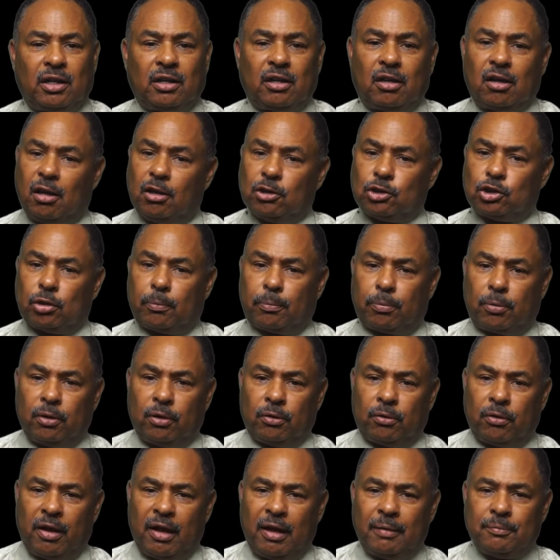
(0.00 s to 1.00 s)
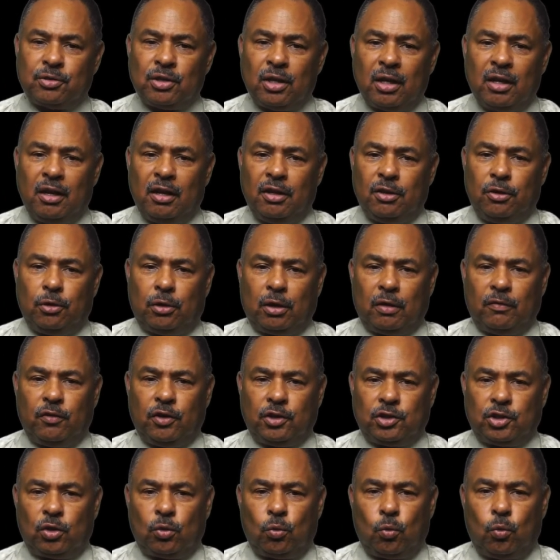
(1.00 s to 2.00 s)
and culture programs, you can
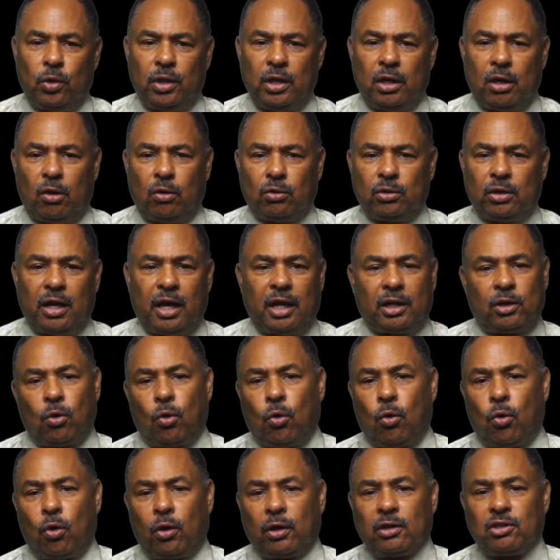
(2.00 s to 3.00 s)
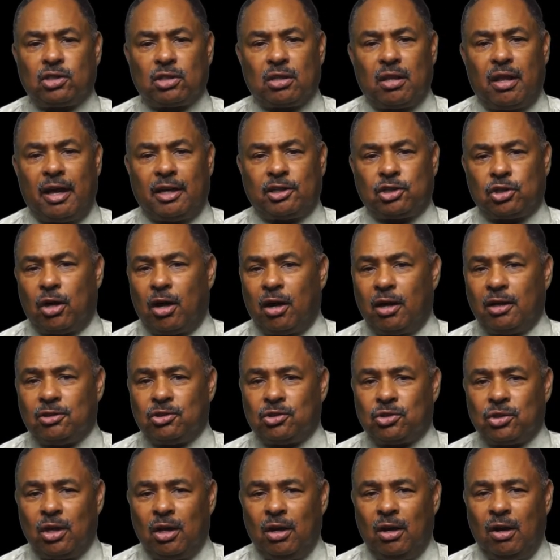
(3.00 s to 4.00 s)
visit
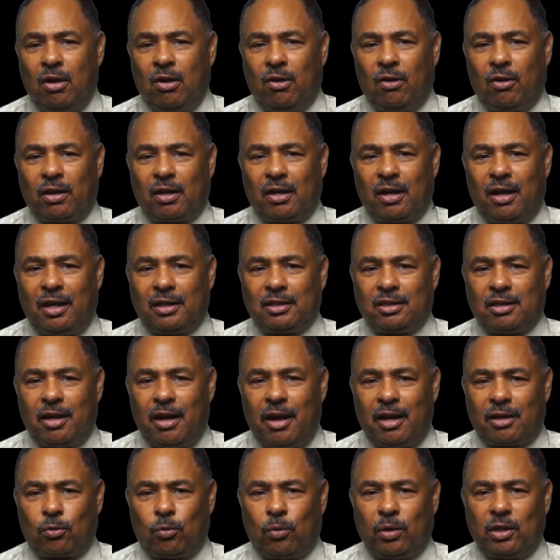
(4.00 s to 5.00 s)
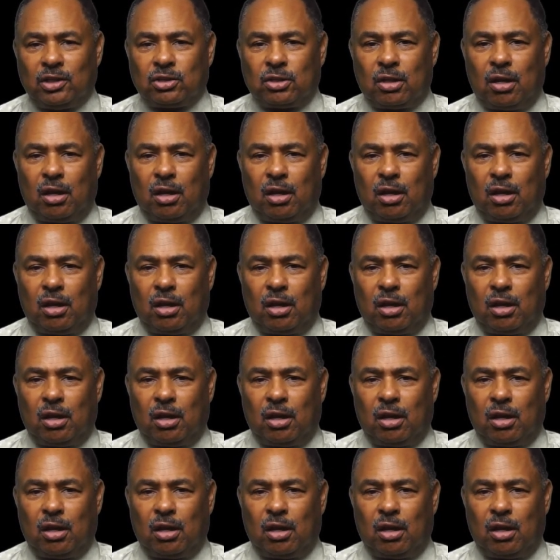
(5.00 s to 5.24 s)
weho.org/arts or contact West